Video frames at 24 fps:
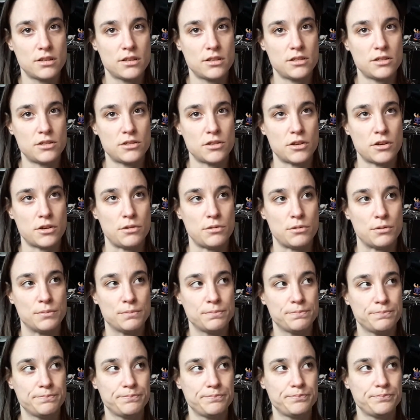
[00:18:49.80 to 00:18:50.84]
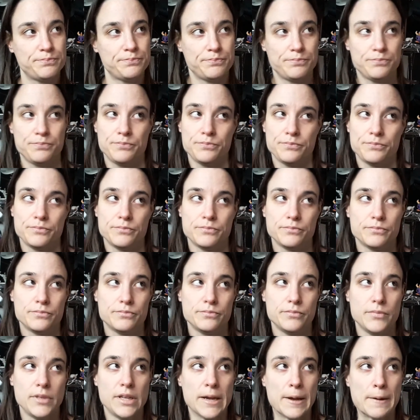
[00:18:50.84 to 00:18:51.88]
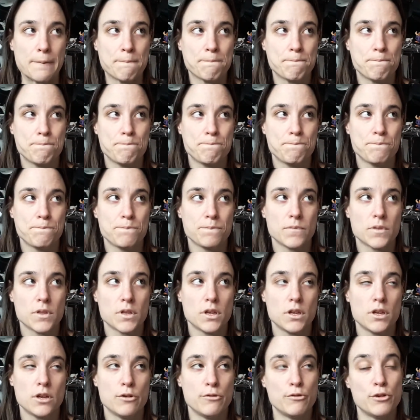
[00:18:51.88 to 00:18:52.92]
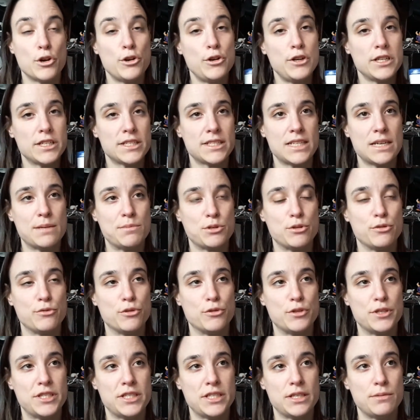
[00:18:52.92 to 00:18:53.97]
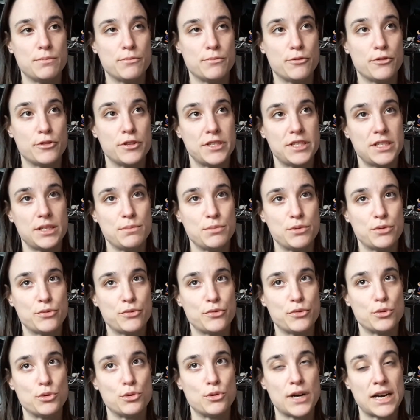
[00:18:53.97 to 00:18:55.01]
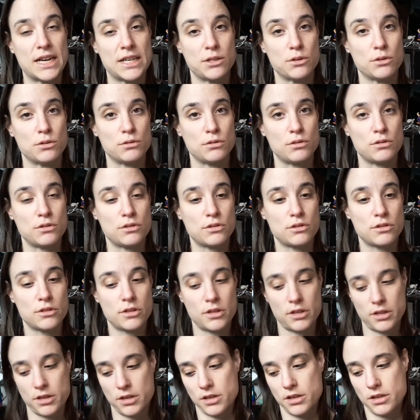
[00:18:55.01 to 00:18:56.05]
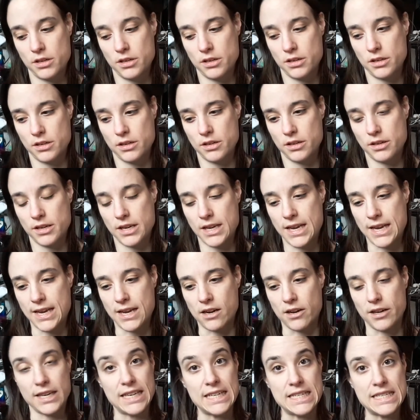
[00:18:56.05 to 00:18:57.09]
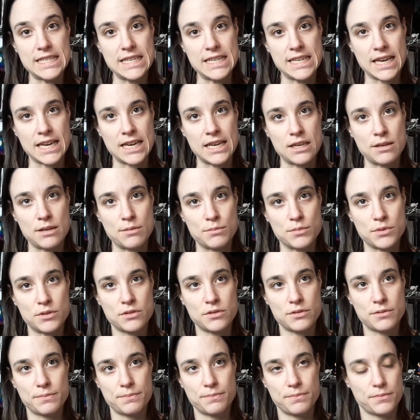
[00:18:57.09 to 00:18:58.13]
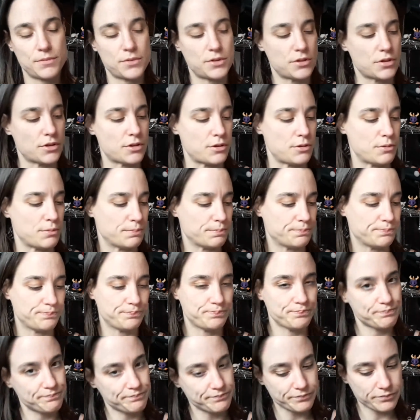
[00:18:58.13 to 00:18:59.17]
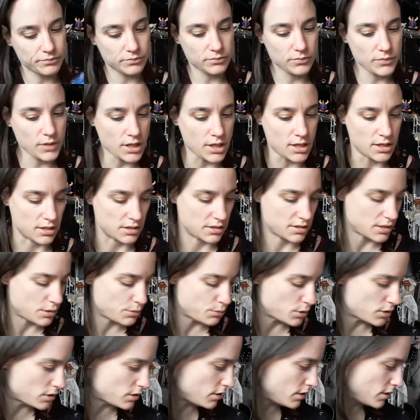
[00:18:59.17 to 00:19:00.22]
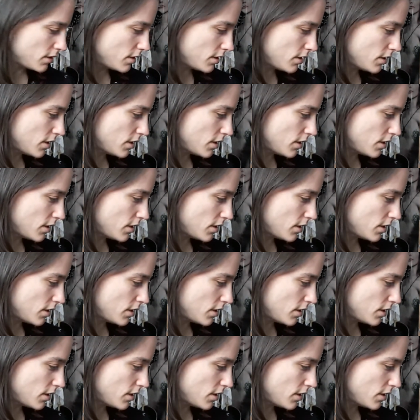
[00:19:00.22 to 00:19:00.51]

So, yeah. The only exception for the Sims 4 add-ons and like indie games. So, that's that one.